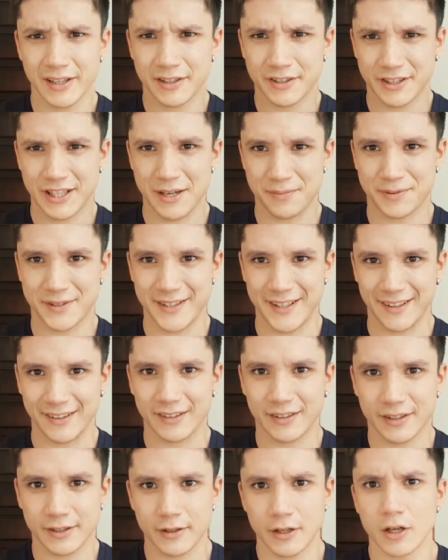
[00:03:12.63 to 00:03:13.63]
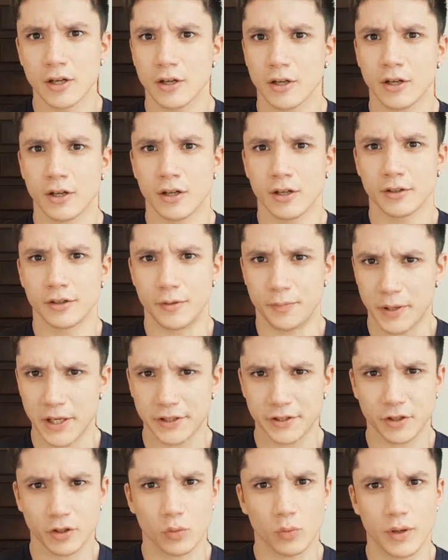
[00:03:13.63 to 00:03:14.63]
Step 6.
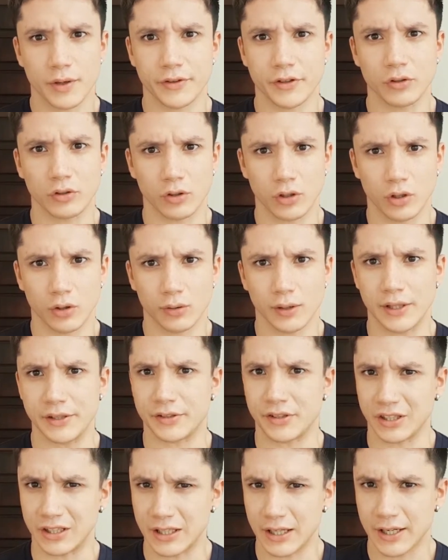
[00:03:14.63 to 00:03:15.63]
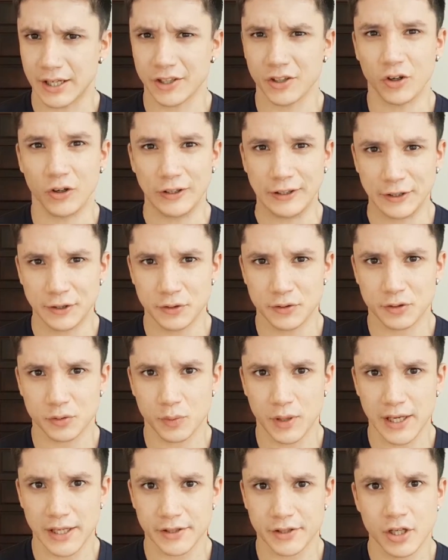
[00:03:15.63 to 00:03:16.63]
Depending on whether your goal is to gain or lose
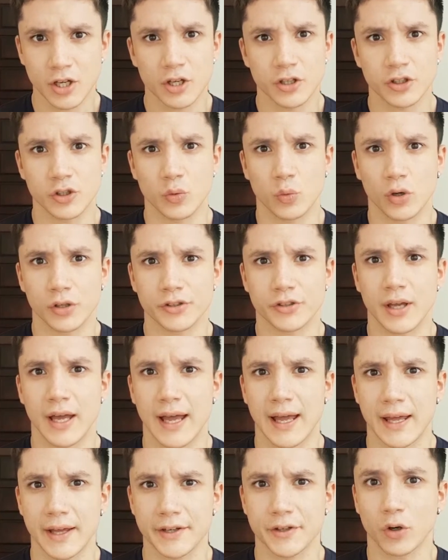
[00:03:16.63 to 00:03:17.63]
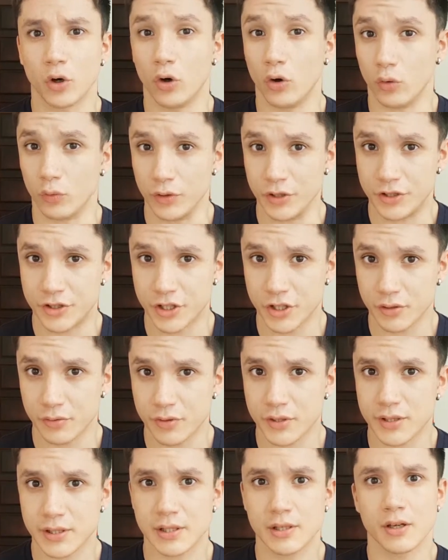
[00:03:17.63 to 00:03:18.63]
weight, you want to add or
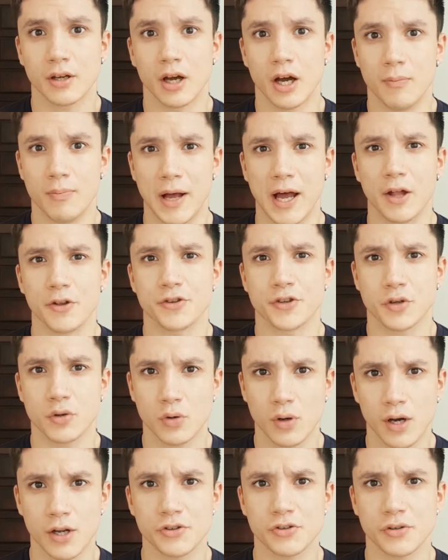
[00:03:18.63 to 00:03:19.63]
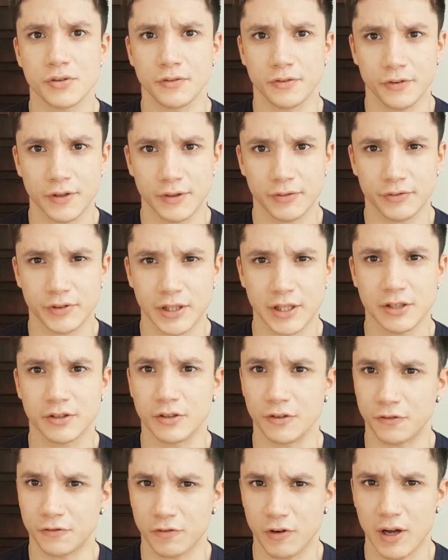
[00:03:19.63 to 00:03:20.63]
reduce about 250
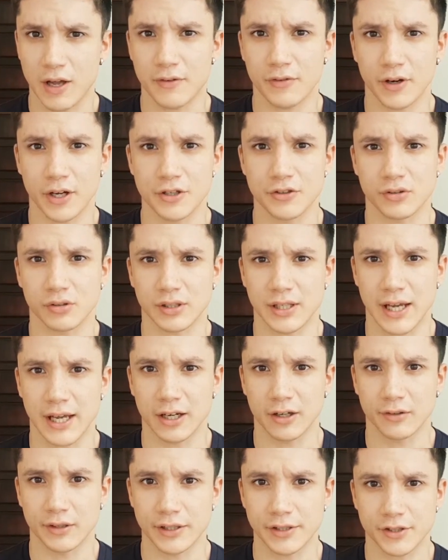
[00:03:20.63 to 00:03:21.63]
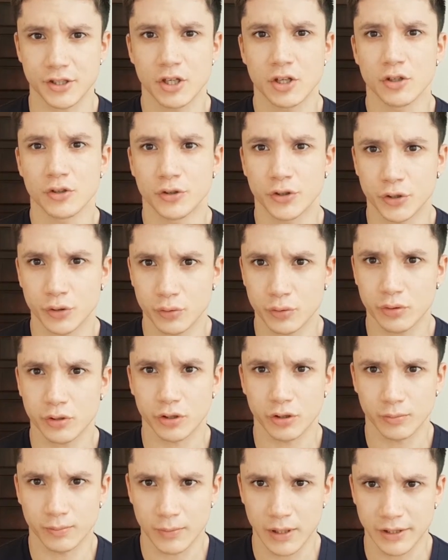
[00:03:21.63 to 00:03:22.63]
to 500 calories to
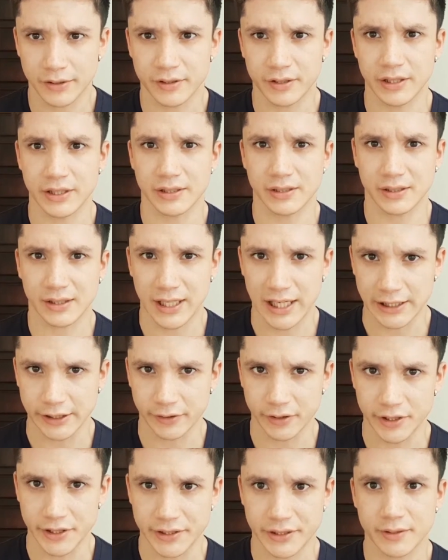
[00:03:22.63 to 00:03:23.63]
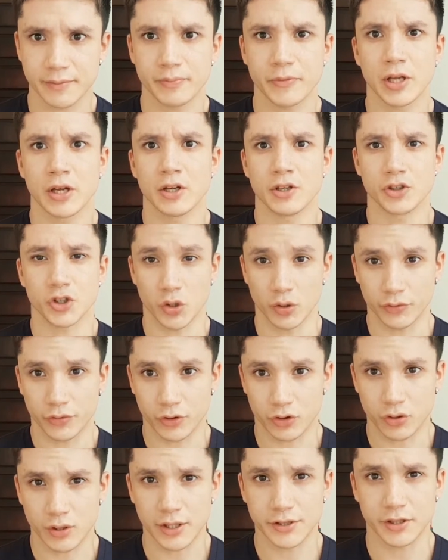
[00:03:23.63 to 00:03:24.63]
your maintenance calories. So
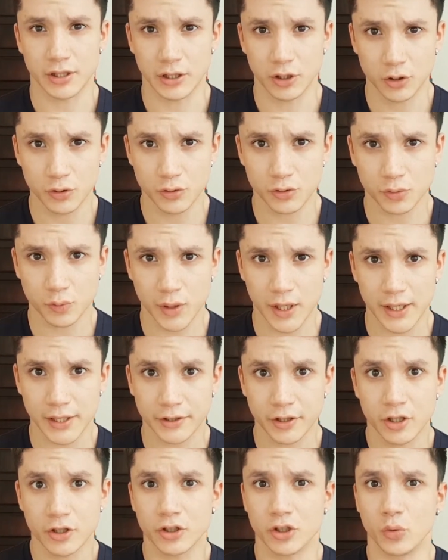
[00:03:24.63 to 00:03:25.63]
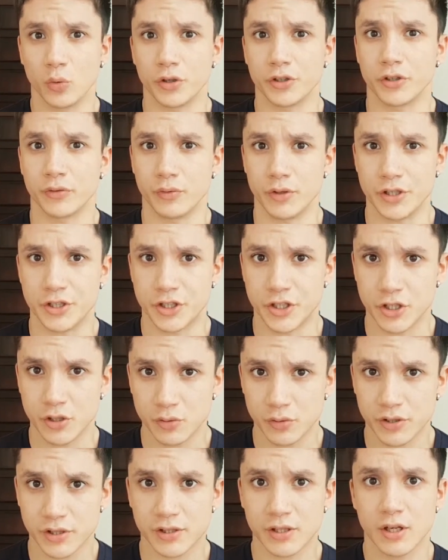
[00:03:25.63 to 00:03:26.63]
if you're trying to lose weight, you want to
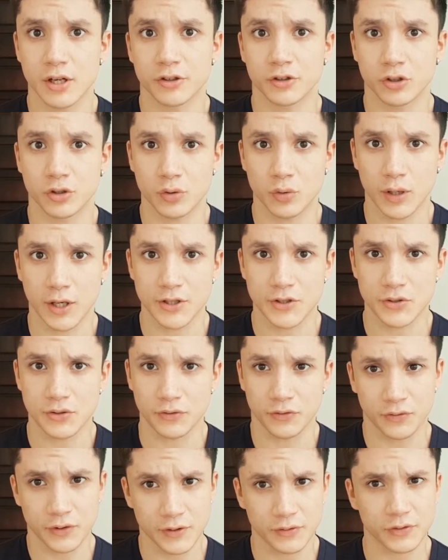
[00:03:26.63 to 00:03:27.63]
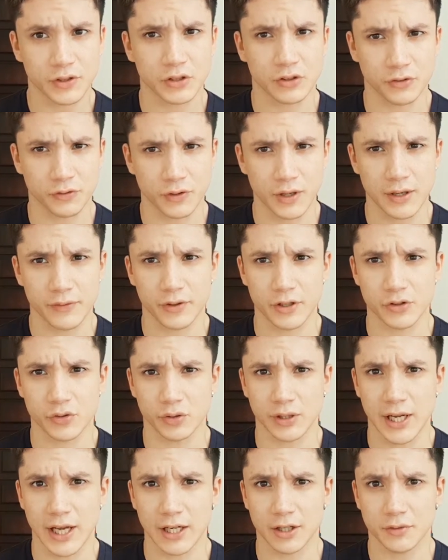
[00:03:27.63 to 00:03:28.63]
reduce 250 to
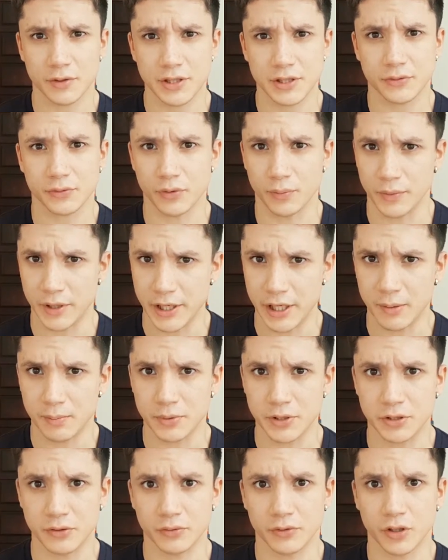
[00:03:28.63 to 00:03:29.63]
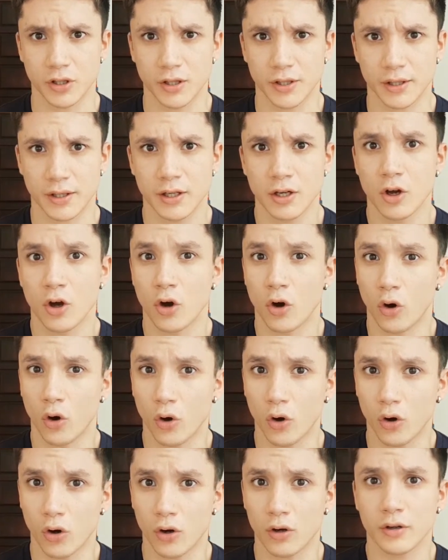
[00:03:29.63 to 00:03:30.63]
500 calories from the number you've got,
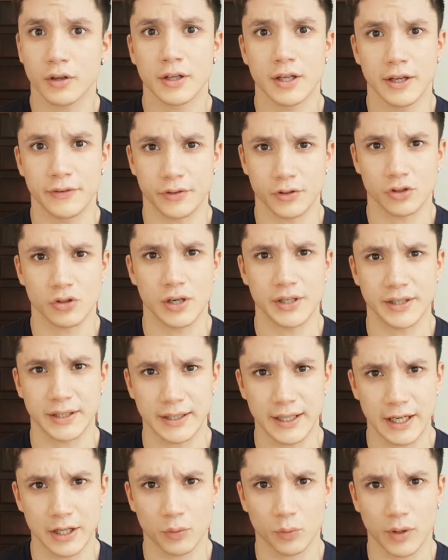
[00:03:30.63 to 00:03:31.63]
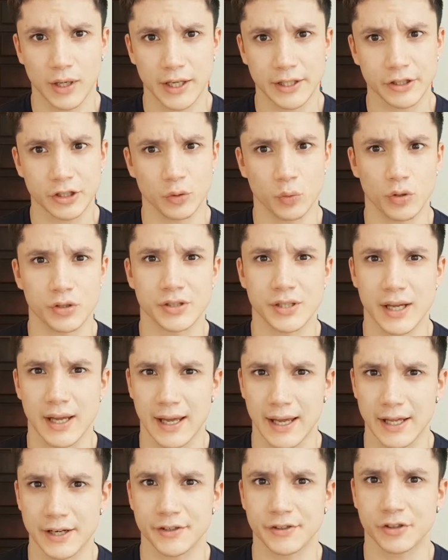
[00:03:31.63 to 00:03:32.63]
or if you're trying to gain weight, you want
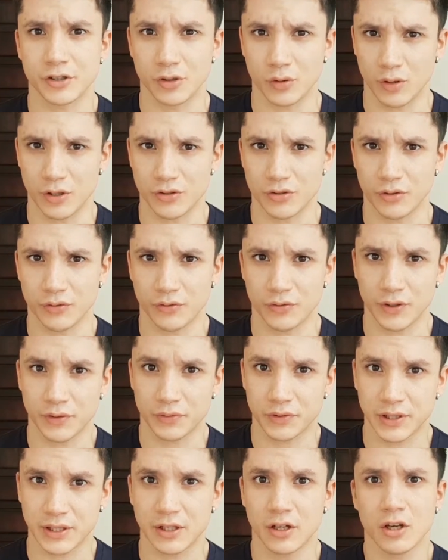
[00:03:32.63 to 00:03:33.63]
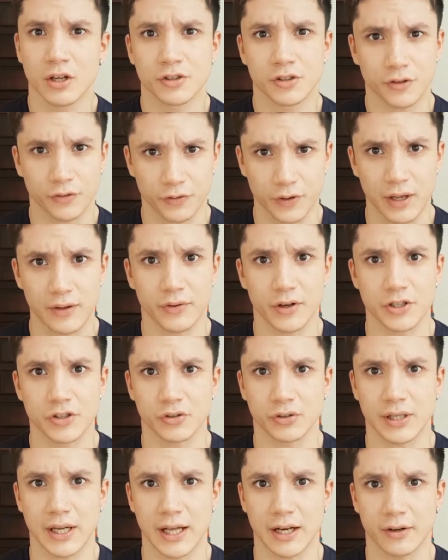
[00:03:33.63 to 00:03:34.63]
to add 250 to
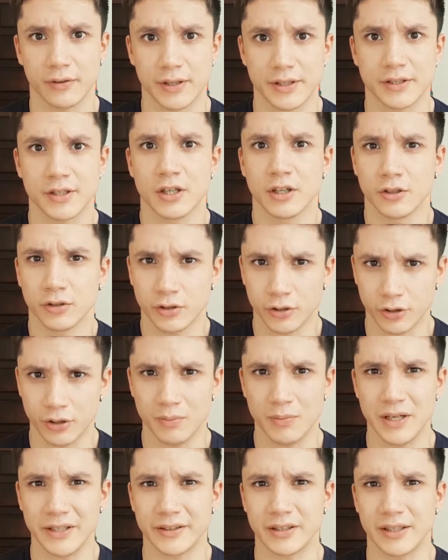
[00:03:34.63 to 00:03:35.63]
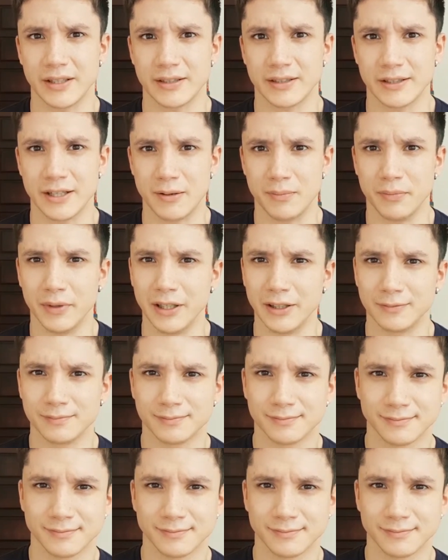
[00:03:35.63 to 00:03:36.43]
500 calories to your maintenance number.